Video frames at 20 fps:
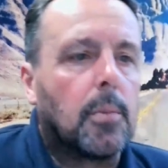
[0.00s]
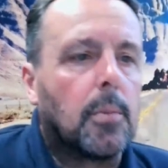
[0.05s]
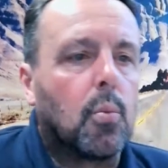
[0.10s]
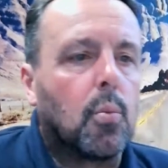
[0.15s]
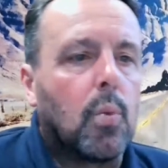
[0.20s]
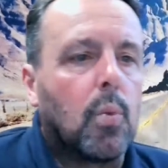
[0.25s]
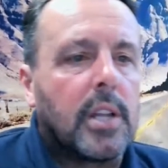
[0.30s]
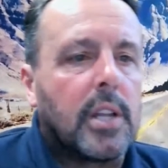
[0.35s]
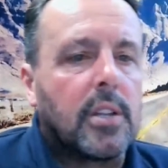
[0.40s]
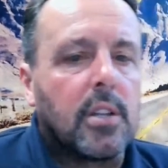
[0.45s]

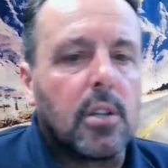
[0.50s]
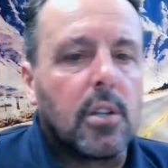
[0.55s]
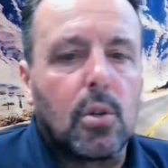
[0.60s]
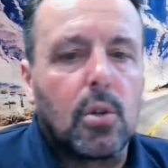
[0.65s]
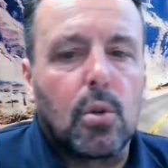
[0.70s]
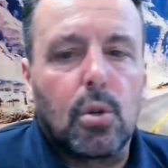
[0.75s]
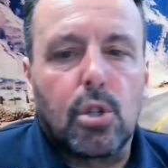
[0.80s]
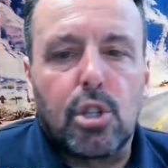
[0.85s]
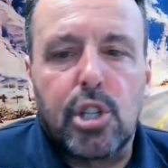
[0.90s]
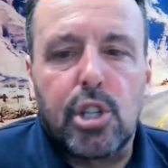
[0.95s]
when the
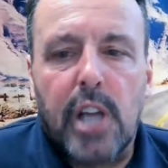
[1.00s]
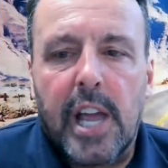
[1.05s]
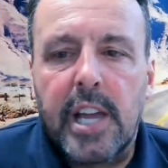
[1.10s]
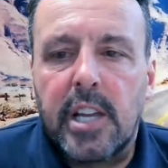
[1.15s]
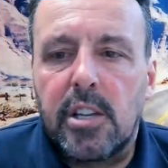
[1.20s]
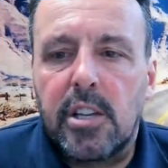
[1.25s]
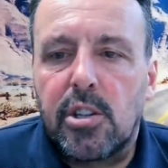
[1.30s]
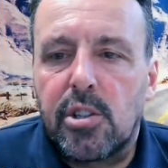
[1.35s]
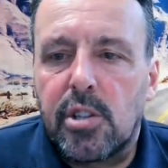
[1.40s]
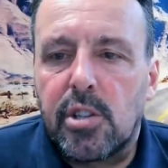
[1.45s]
law
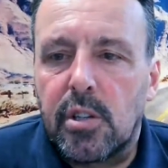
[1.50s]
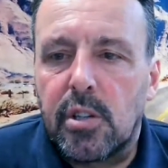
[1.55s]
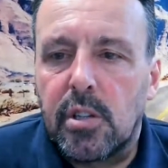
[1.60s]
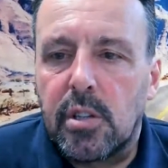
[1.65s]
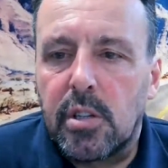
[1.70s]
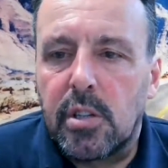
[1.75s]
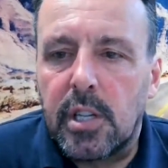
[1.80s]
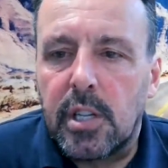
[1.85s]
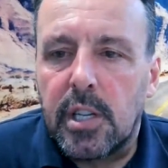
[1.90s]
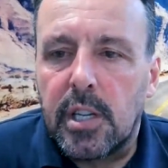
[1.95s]
changed and
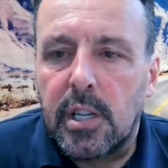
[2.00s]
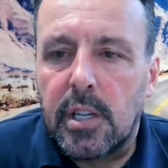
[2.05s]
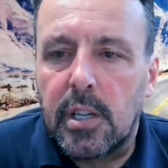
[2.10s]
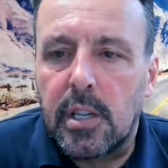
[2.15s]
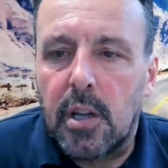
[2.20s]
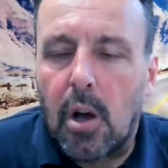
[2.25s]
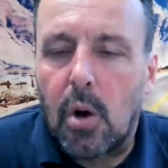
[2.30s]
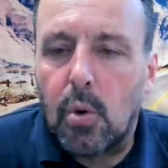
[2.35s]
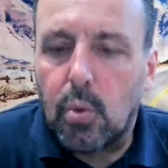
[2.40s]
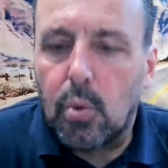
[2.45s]
the
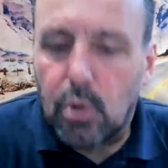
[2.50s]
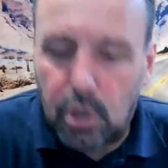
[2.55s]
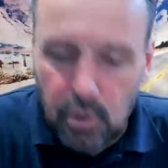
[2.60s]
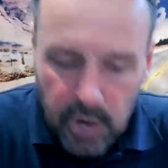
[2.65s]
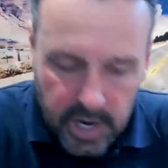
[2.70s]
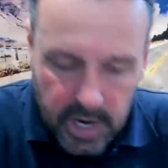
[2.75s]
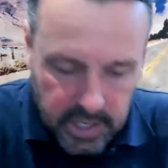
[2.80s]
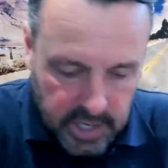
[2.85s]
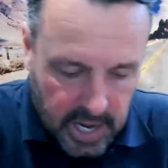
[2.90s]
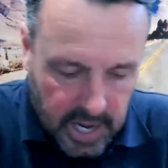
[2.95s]
old
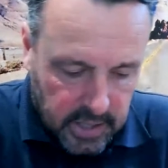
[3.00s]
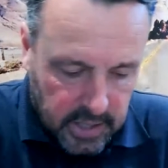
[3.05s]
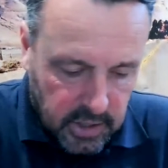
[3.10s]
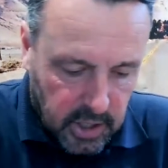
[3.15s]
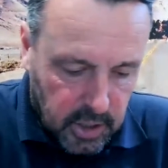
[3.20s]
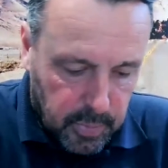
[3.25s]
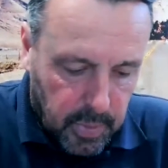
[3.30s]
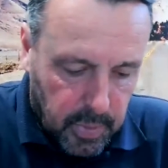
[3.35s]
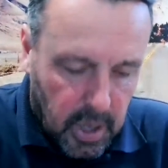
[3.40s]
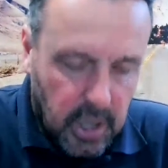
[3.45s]
direct
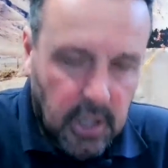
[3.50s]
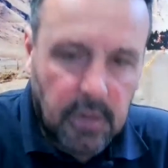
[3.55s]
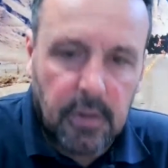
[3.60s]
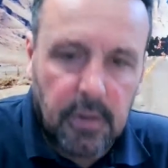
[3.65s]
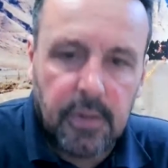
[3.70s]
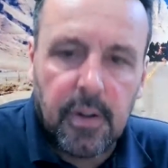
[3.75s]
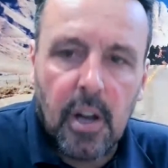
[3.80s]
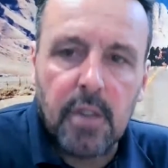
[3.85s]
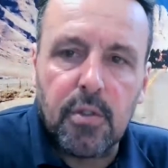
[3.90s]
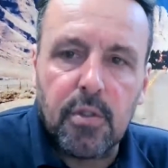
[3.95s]
access bike of a
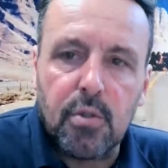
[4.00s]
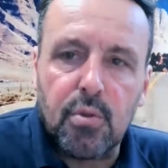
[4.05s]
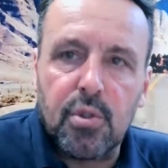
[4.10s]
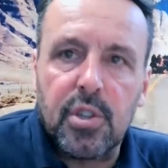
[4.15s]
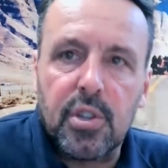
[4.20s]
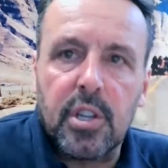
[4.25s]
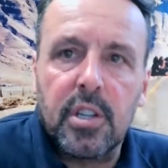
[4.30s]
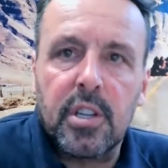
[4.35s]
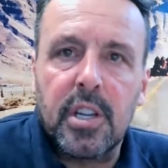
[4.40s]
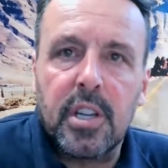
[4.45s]

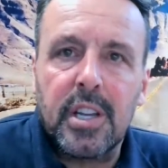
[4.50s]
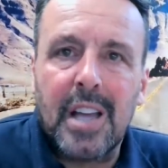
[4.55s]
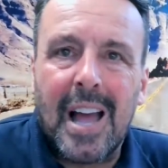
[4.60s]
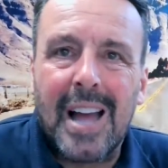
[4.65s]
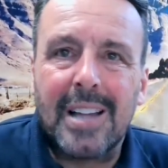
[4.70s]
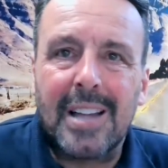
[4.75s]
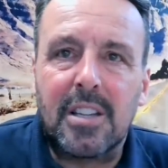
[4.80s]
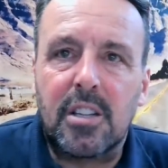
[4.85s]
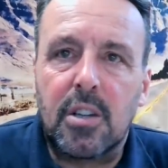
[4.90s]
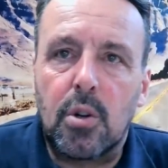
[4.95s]
500cc
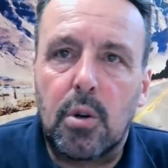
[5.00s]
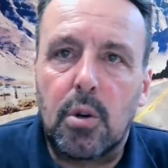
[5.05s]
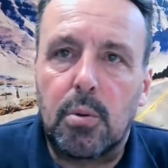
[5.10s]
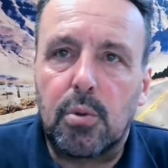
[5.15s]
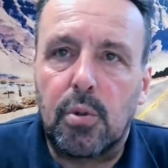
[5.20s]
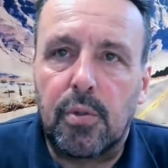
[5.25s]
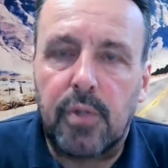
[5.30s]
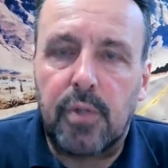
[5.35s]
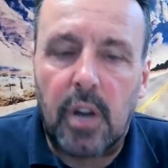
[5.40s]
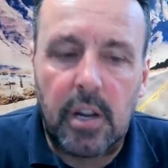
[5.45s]
had to go up
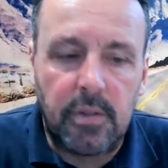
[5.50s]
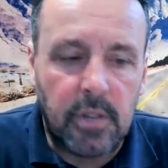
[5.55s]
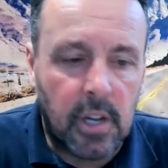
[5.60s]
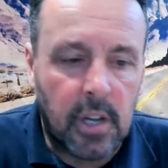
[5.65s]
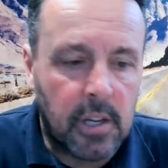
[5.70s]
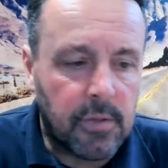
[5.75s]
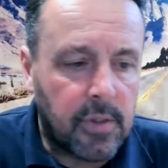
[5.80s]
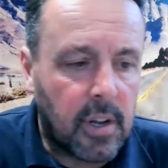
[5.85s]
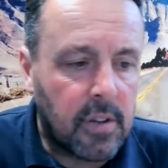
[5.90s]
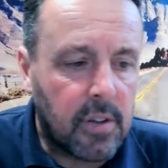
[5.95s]
to a
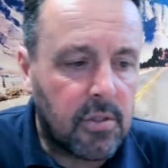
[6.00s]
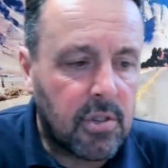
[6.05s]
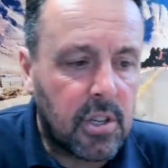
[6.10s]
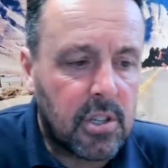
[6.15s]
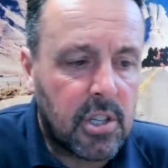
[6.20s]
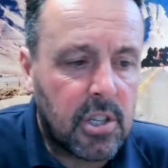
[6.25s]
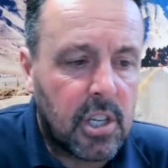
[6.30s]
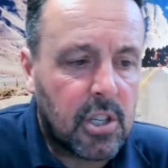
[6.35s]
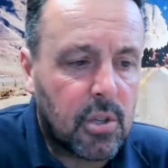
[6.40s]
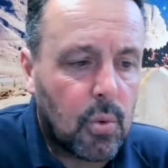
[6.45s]

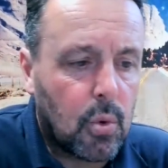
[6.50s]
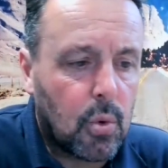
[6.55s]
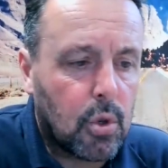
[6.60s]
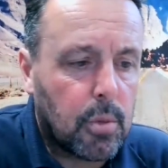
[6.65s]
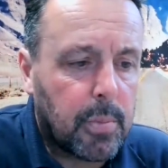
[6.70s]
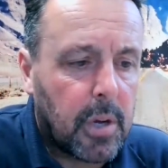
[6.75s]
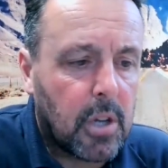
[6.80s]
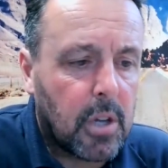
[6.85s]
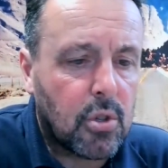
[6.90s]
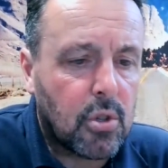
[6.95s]
595cc. So all the
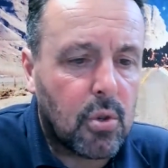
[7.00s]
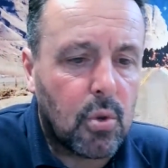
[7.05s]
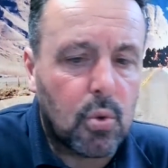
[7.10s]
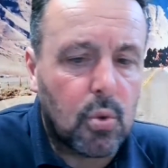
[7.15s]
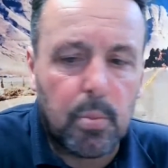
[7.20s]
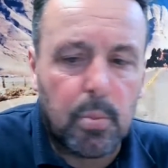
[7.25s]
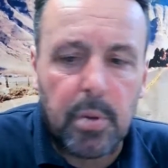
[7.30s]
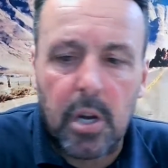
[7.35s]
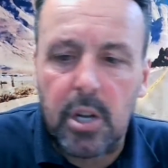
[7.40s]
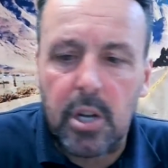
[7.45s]
bike stores
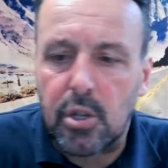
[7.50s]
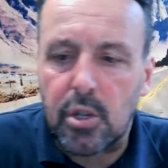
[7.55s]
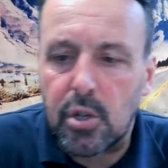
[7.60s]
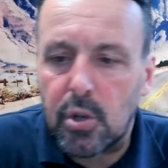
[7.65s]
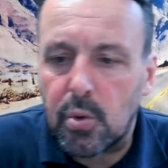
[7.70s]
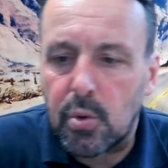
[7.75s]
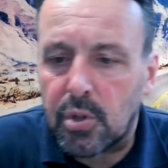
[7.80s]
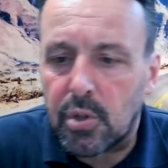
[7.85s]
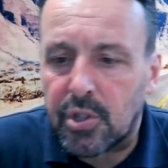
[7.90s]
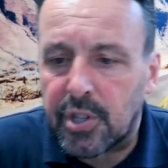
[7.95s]
were buying
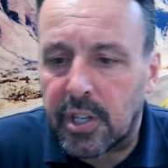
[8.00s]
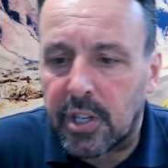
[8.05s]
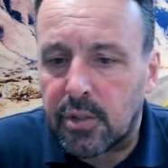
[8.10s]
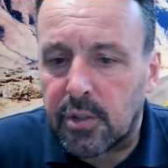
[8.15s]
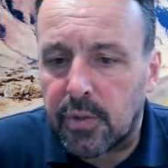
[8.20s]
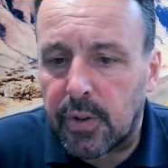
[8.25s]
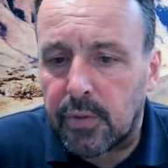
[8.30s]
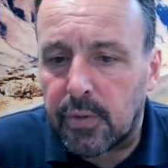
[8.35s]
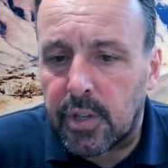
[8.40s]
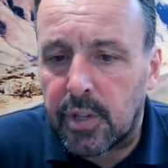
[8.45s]
new
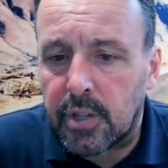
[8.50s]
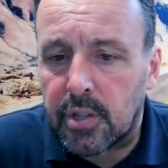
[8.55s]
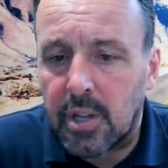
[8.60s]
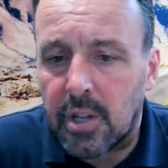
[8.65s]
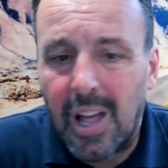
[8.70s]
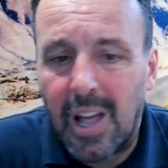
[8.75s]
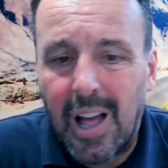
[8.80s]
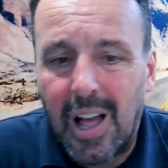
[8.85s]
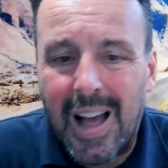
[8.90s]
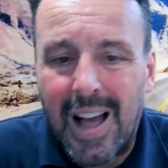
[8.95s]
650s.
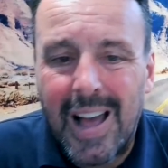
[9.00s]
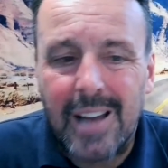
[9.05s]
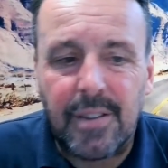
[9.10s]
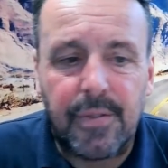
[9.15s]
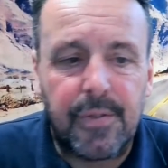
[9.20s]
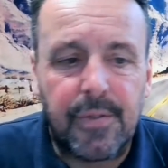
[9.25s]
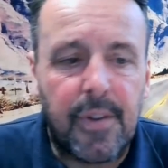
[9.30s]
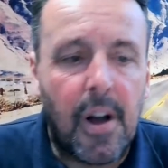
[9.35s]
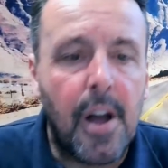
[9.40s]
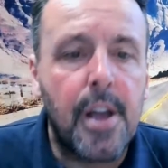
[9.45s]
I had
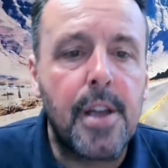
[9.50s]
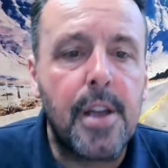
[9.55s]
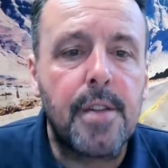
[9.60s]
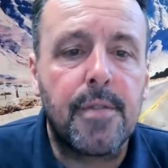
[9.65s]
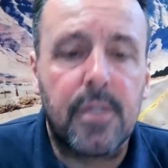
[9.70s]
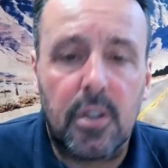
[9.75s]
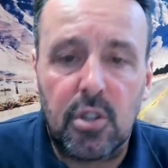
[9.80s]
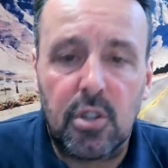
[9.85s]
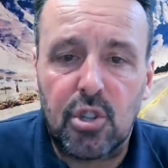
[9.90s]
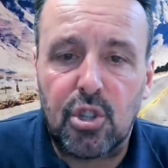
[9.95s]
5
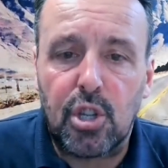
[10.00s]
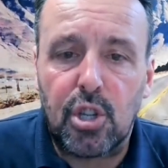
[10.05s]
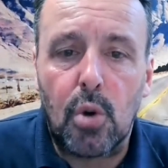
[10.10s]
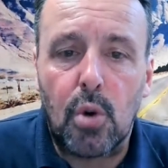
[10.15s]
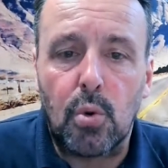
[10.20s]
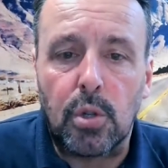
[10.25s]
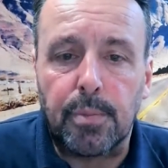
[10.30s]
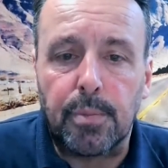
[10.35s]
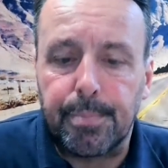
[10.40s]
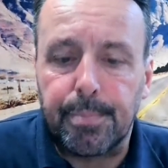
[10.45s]

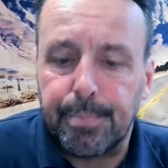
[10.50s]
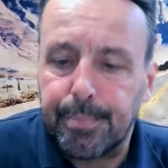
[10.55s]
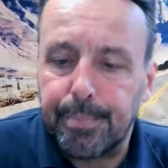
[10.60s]
stolen.